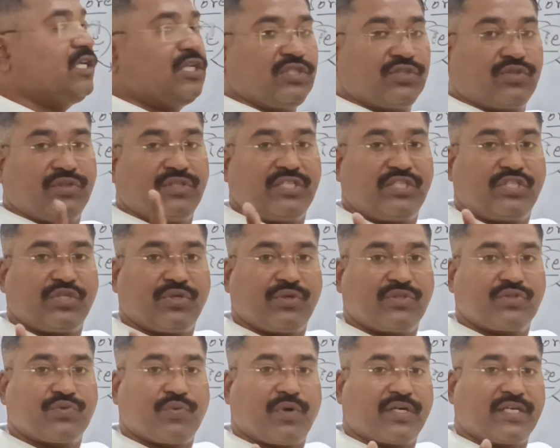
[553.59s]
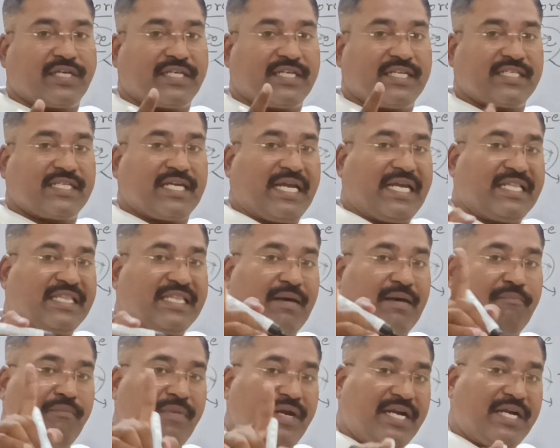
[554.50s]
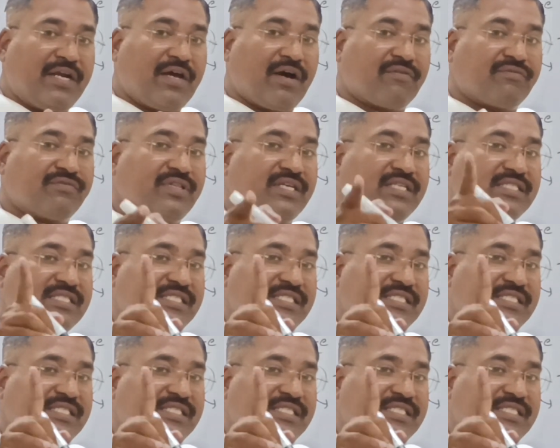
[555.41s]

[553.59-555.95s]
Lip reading: So this shows what it is. In the mid of the